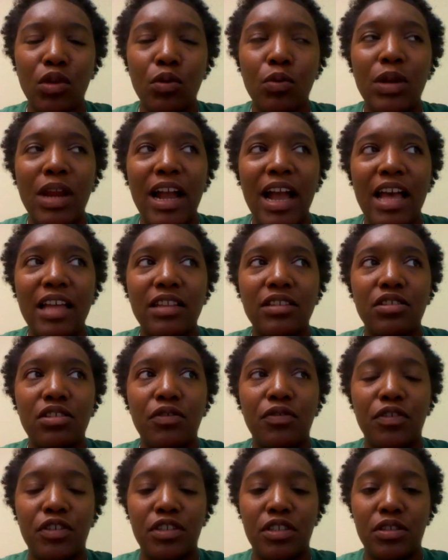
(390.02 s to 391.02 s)
When I got to
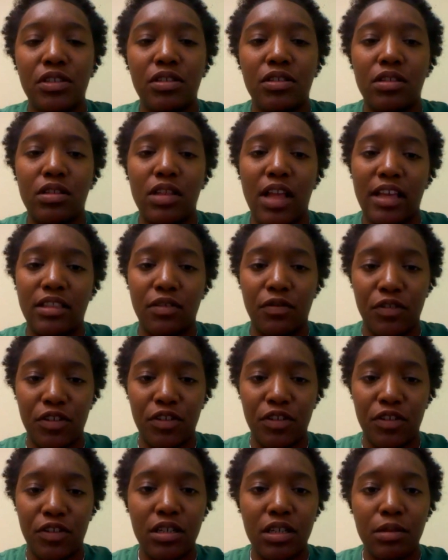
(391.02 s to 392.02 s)
the
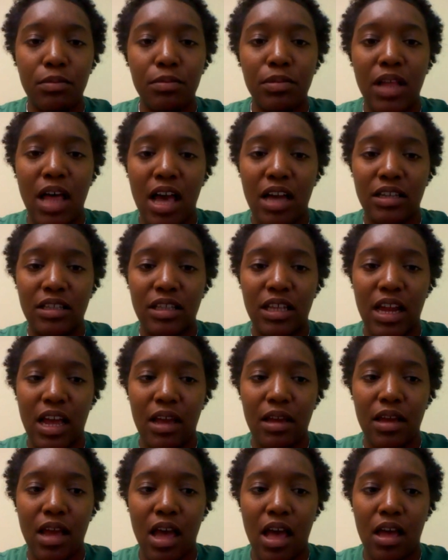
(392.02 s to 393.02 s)
fertility blog that
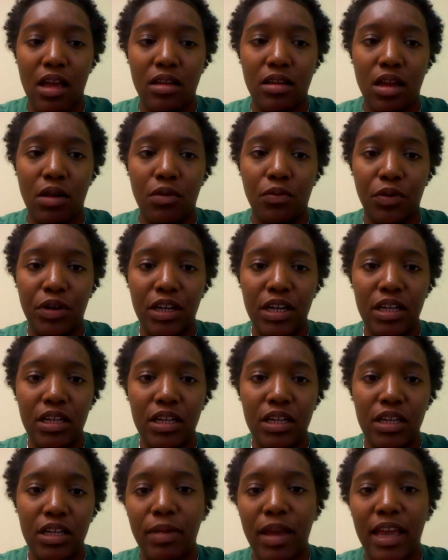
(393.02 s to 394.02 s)
I
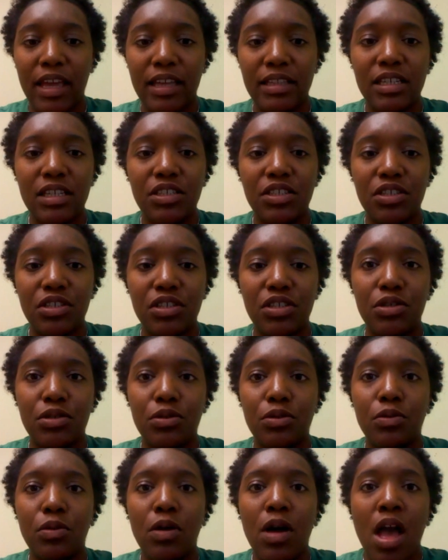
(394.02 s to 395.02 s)
read and pay attention
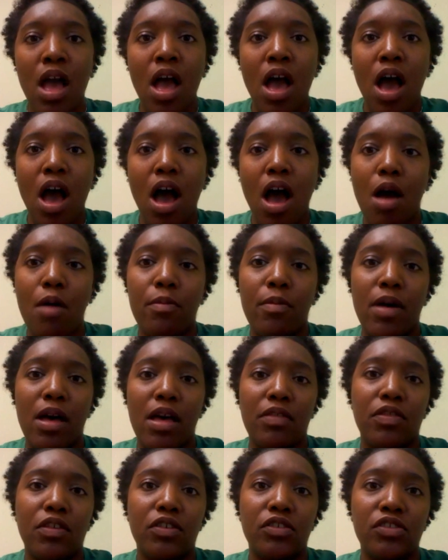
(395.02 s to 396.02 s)
to,
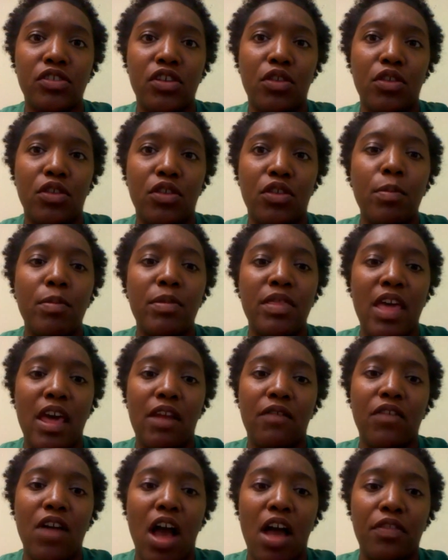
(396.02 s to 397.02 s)
there's other women
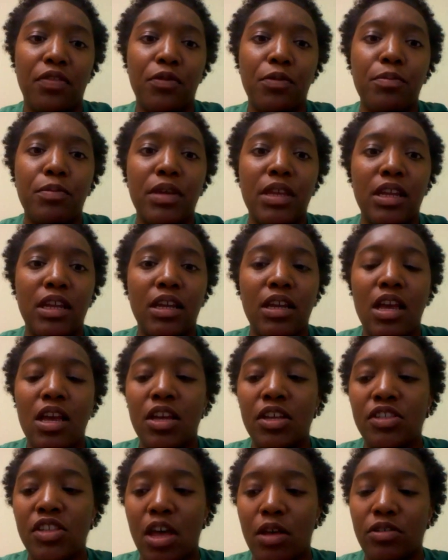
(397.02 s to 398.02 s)
that have gone through many.
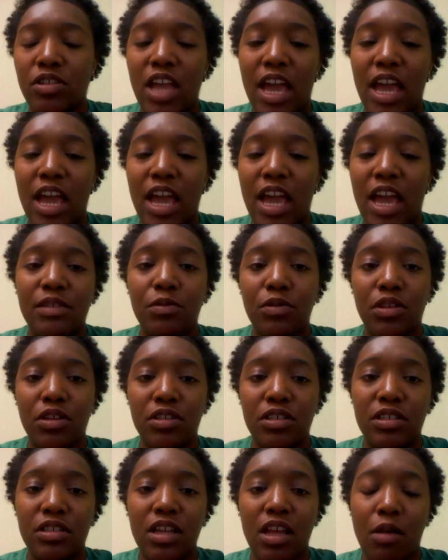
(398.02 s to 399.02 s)
So I was trying to see what
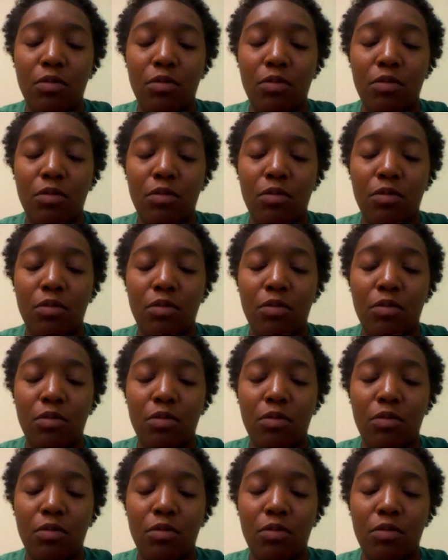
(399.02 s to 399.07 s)
their